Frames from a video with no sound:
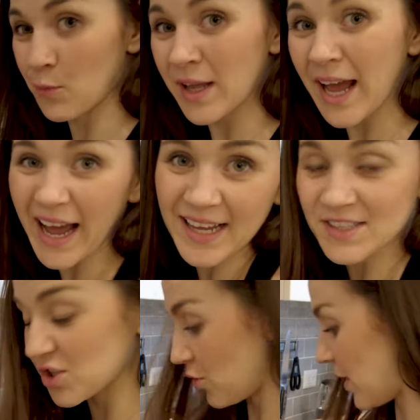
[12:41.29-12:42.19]
what I
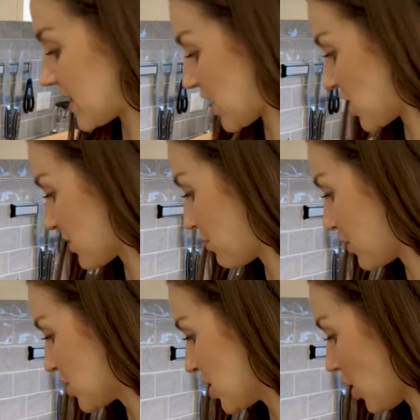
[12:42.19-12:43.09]
do is I just
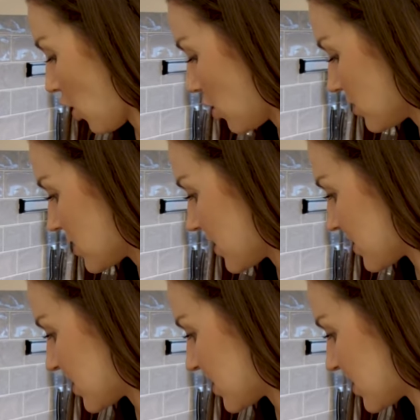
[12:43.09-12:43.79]
push it all to the